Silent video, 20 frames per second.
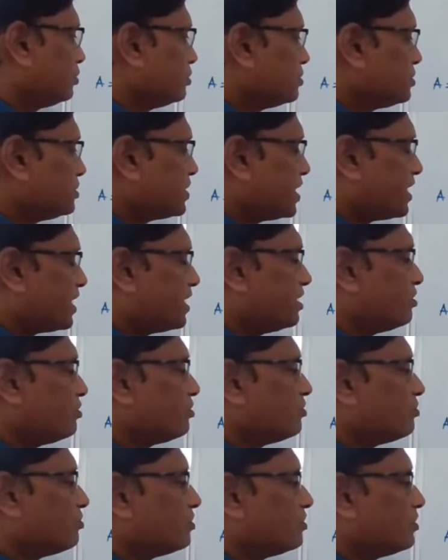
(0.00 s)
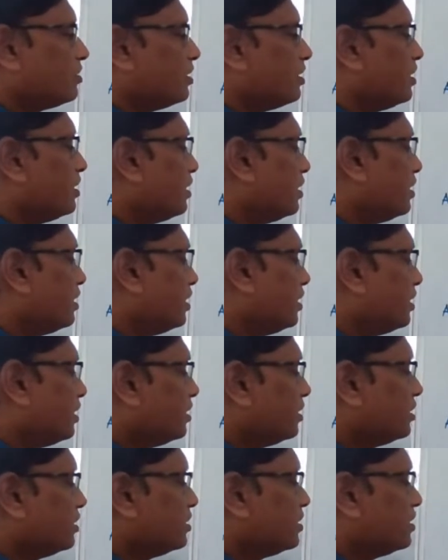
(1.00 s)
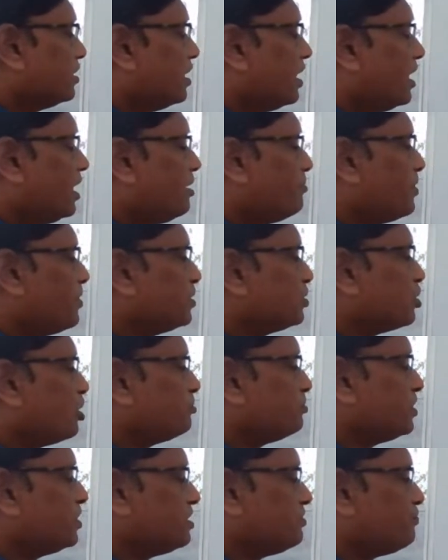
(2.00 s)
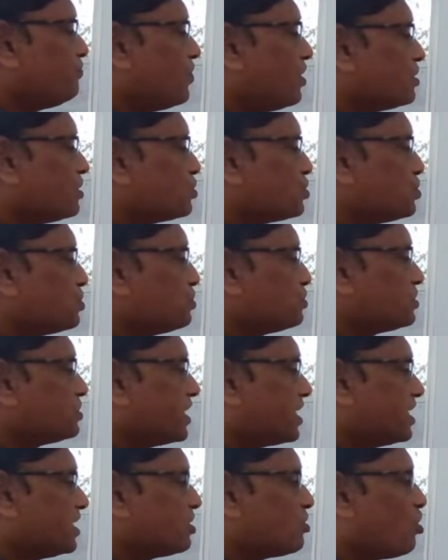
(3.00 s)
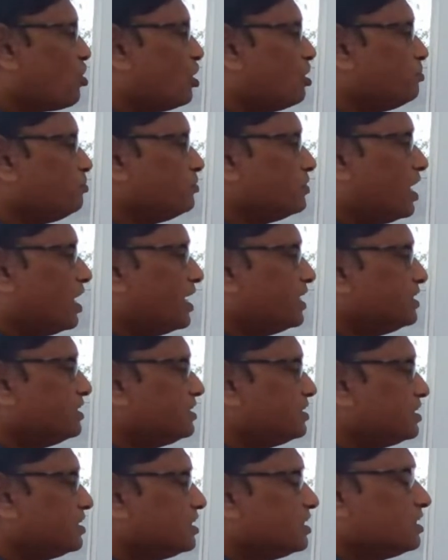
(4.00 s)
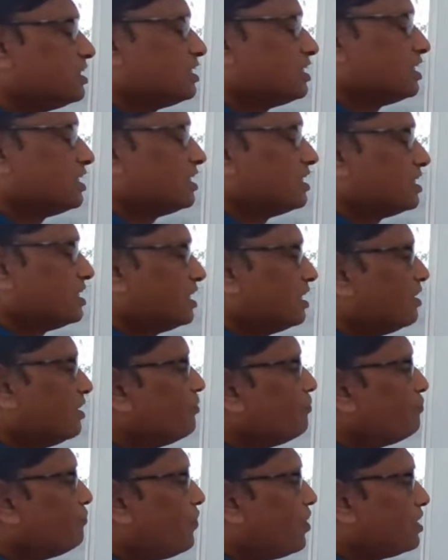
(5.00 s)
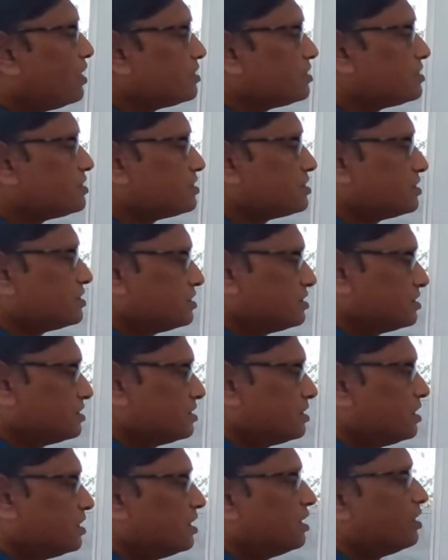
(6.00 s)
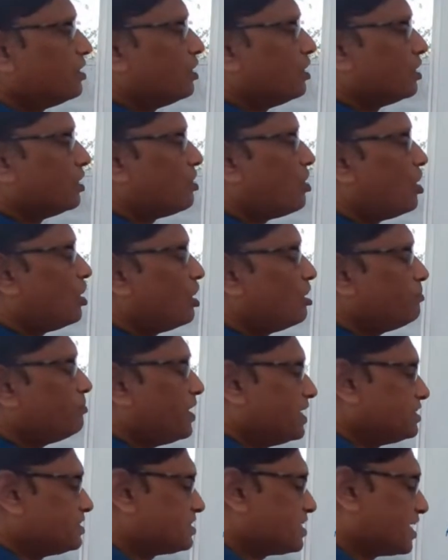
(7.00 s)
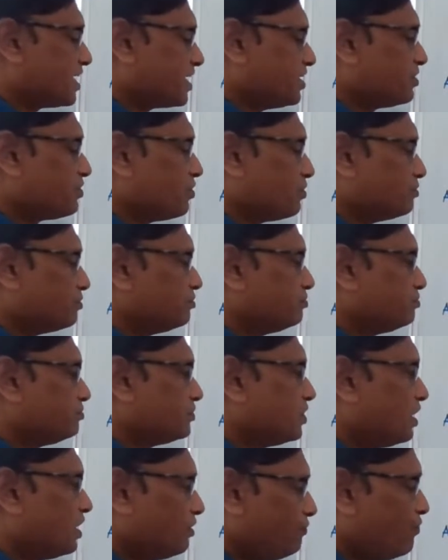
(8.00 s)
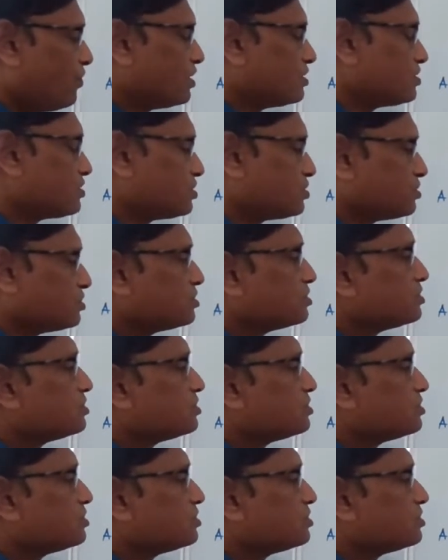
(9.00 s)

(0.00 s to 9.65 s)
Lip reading: second element of the first row, second column, and first column and second row. First